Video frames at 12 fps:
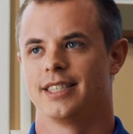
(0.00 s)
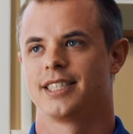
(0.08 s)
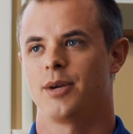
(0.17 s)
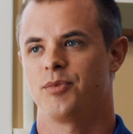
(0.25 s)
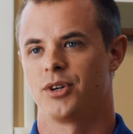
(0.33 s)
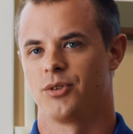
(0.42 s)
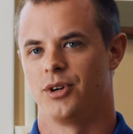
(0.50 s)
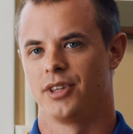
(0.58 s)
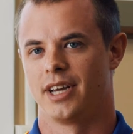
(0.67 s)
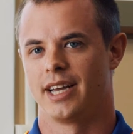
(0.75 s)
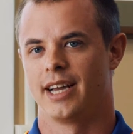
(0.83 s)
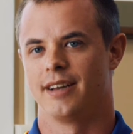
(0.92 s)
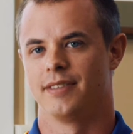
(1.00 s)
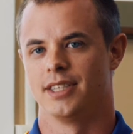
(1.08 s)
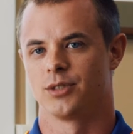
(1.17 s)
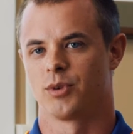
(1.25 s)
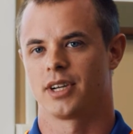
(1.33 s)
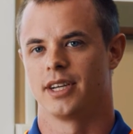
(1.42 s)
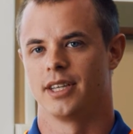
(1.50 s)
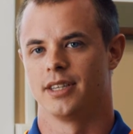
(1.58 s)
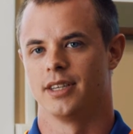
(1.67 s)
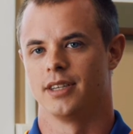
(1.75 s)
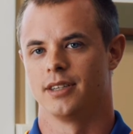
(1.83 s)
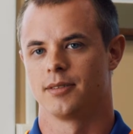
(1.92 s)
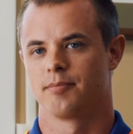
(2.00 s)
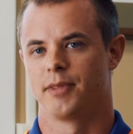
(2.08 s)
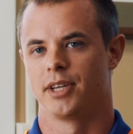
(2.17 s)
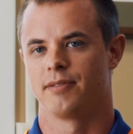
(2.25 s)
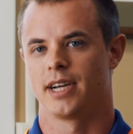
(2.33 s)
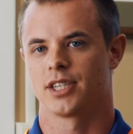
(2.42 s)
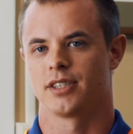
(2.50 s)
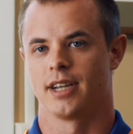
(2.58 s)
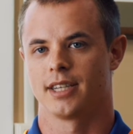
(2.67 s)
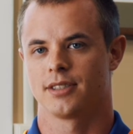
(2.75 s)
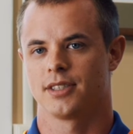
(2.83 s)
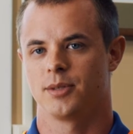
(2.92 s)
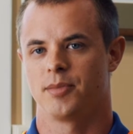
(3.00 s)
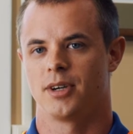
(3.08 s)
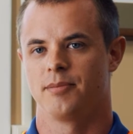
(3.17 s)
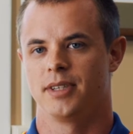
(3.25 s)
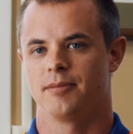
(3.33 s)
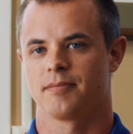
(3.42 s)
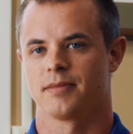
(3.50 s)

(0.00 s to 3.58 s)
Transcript: A separate role that I have is working in the Manufacturing Excellence Department.